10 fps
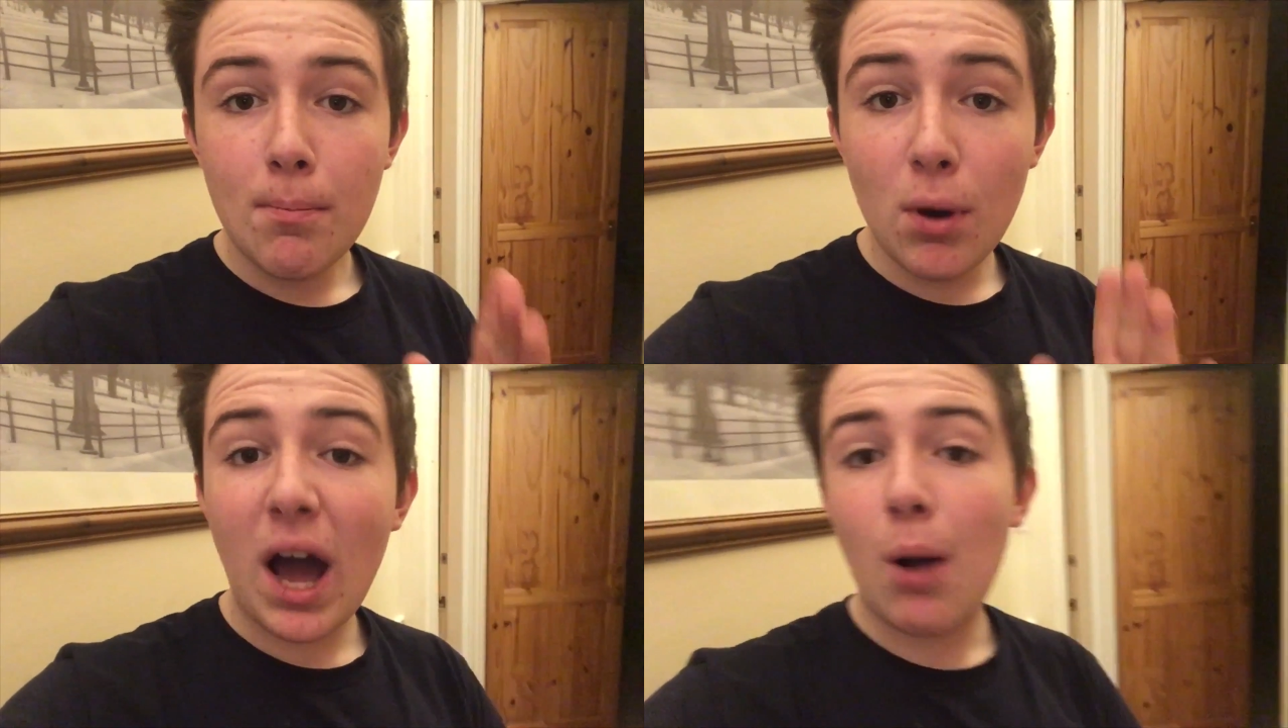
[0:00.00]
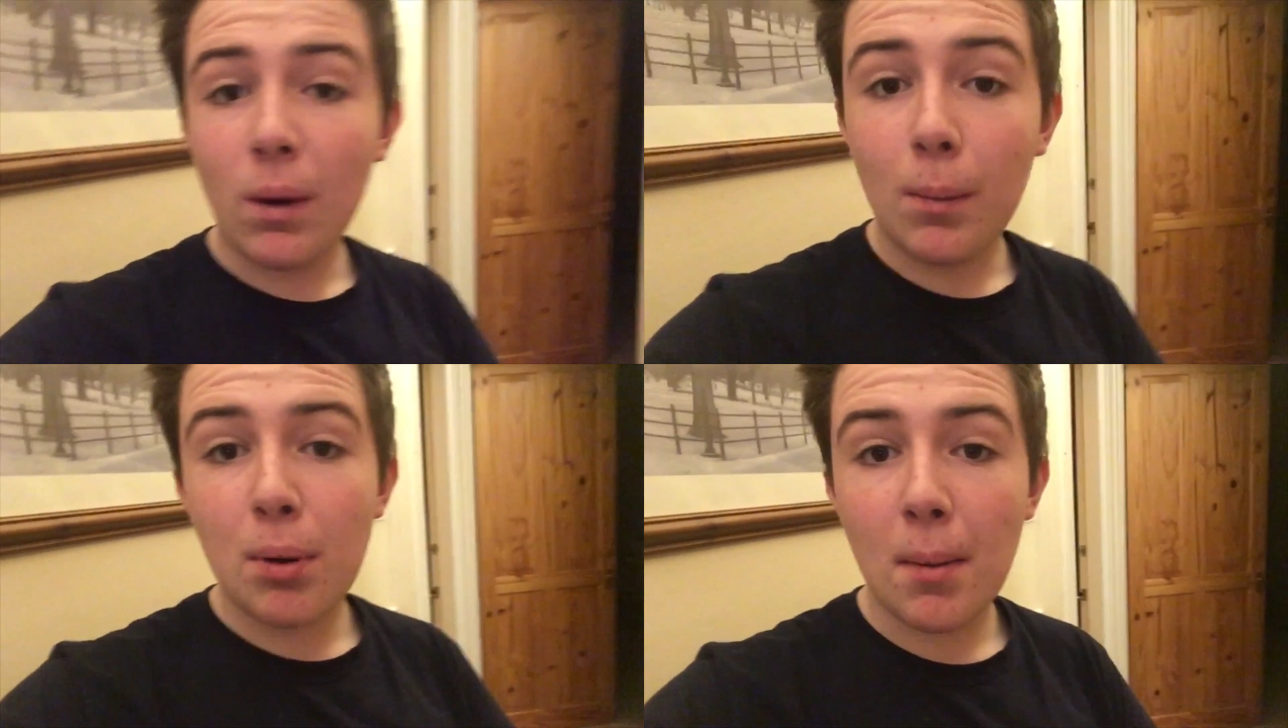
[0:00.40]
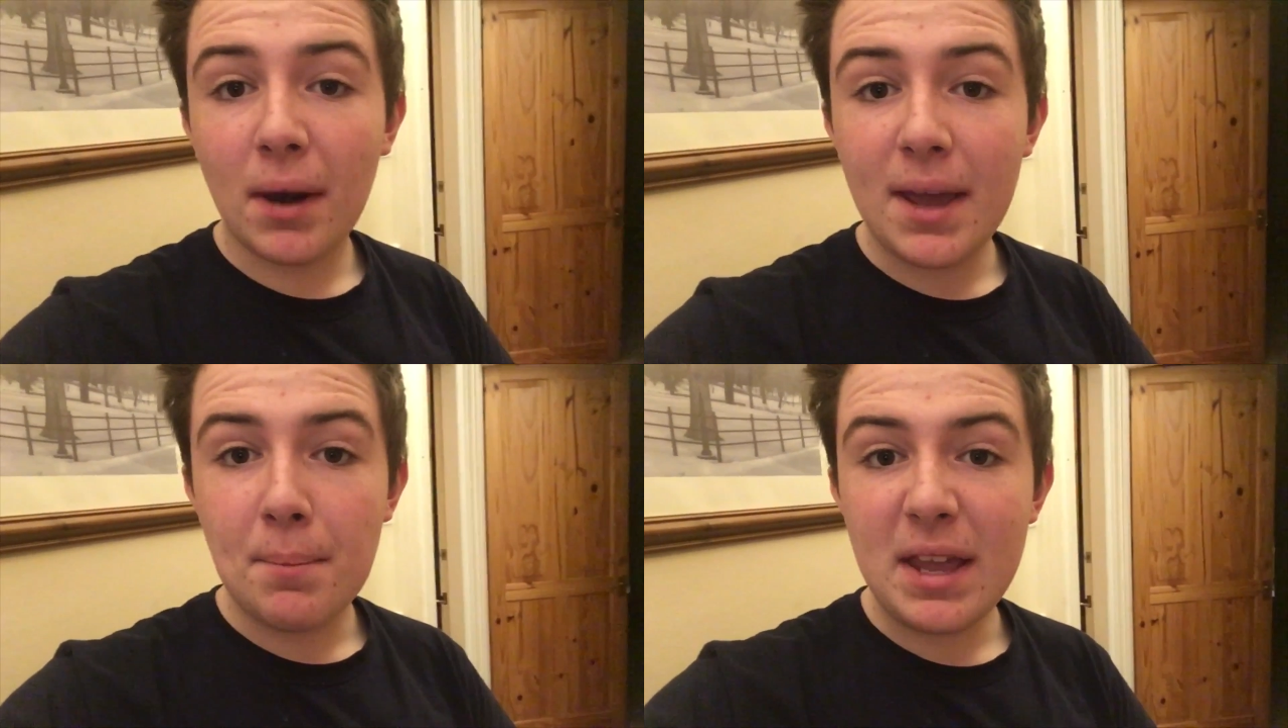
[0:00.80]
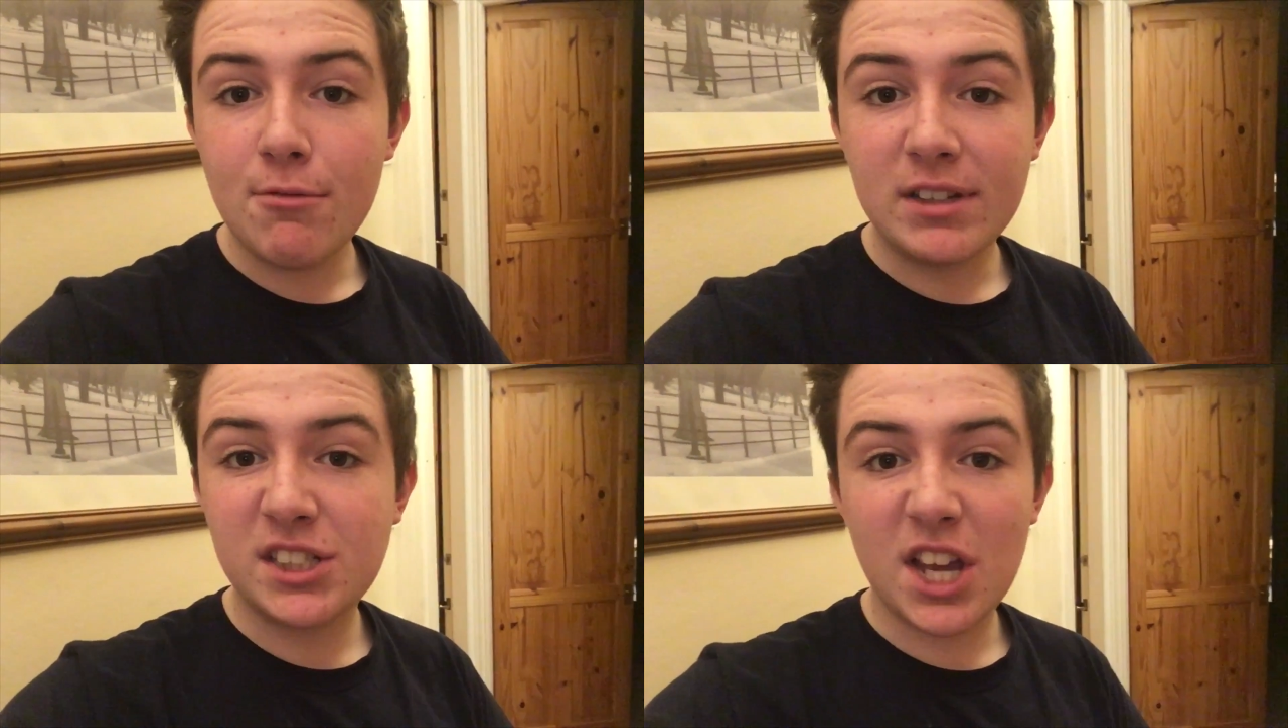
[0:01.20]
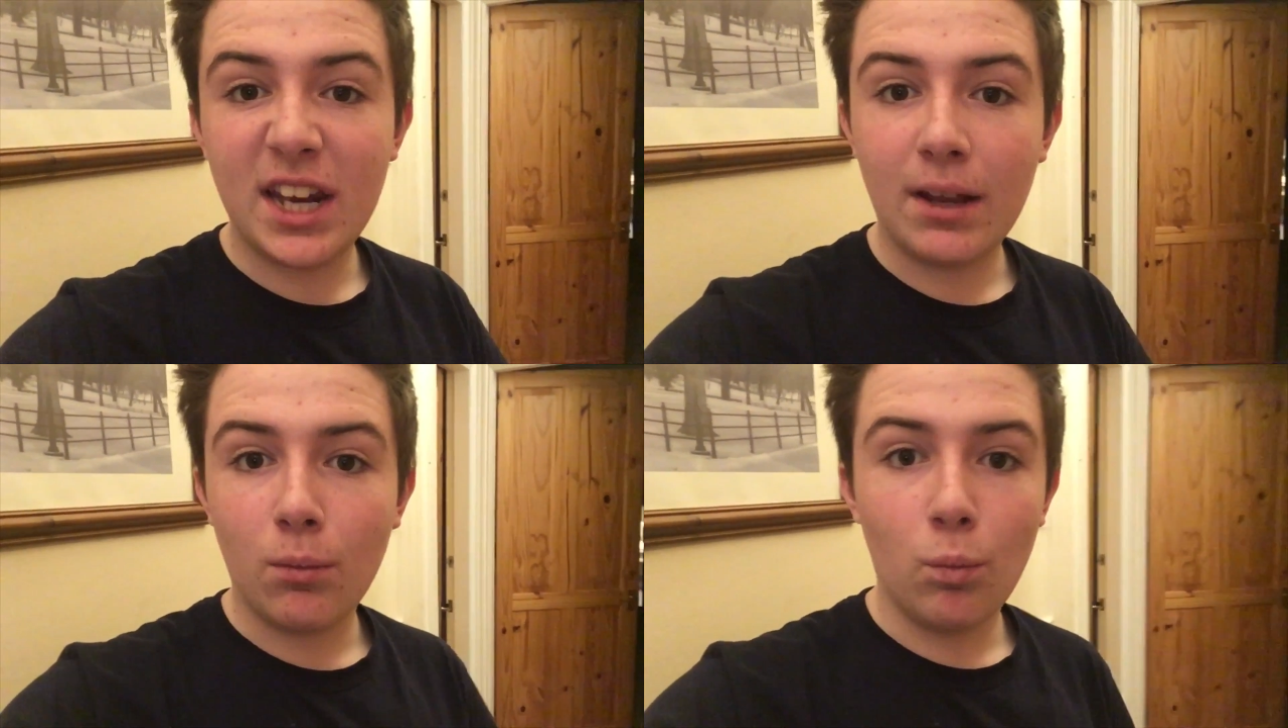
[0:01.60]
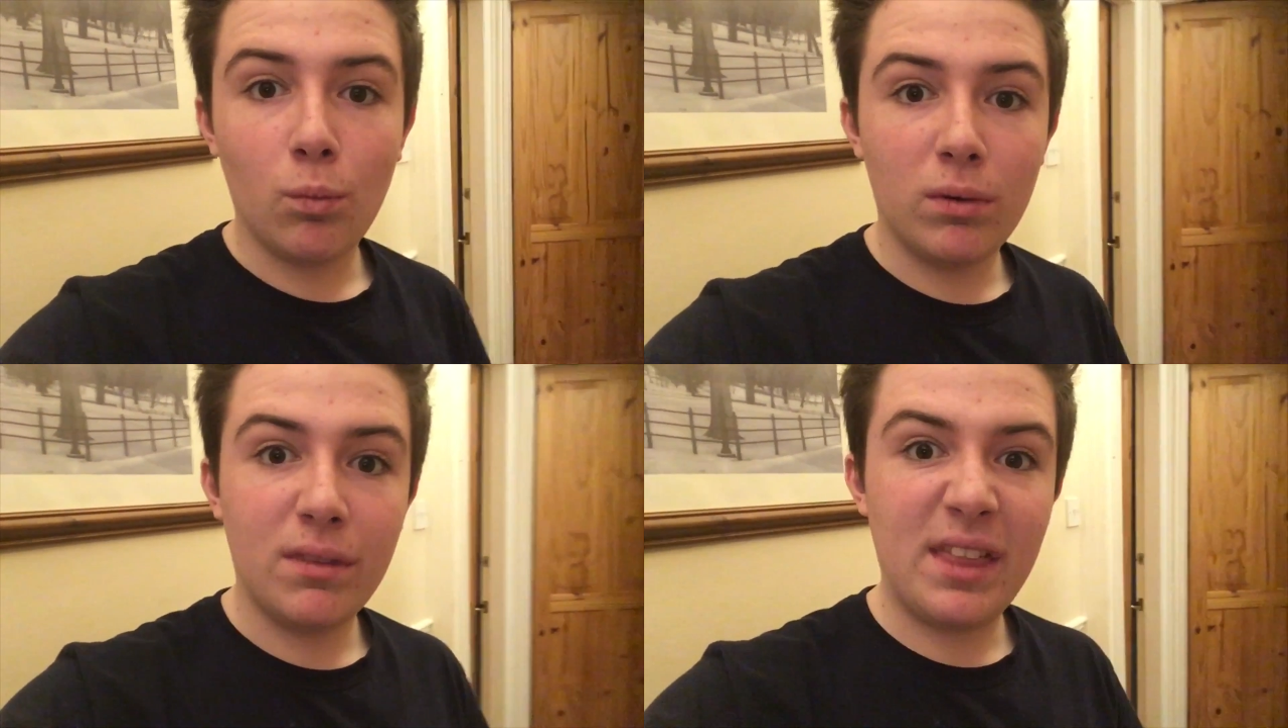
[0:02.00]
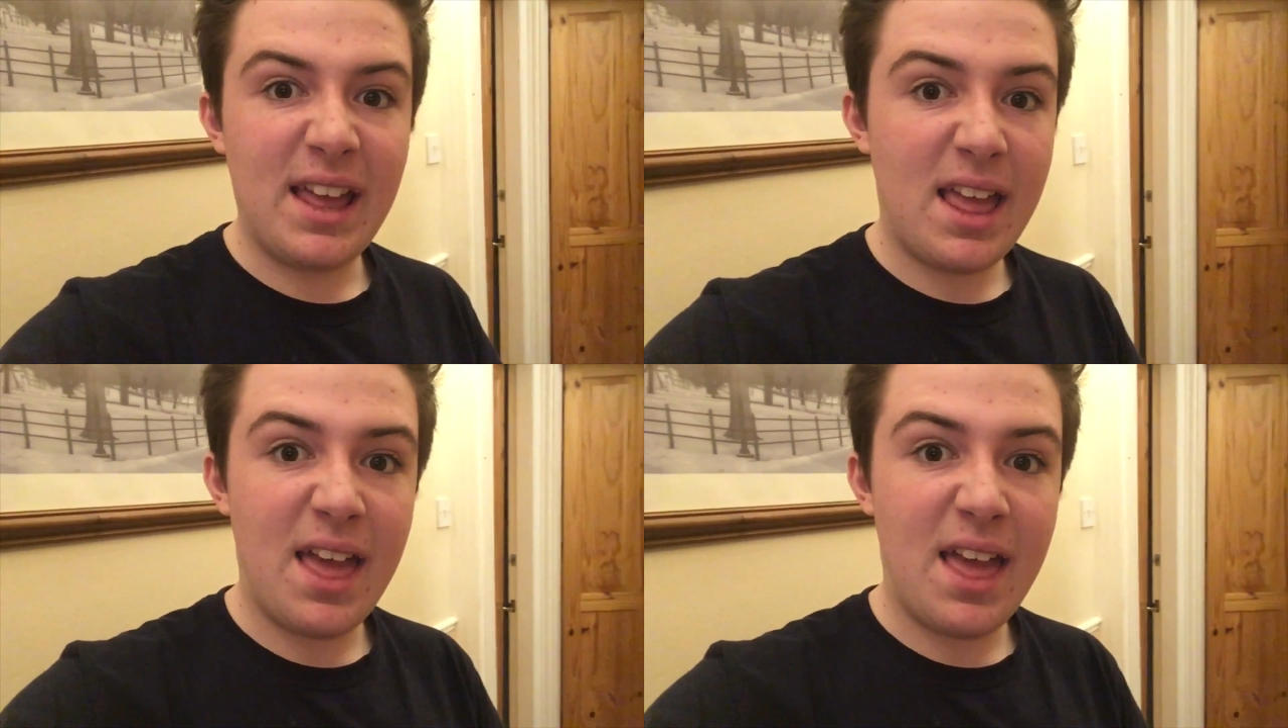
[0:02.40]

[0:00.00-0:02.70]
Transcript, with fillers: But I will probably be returning the,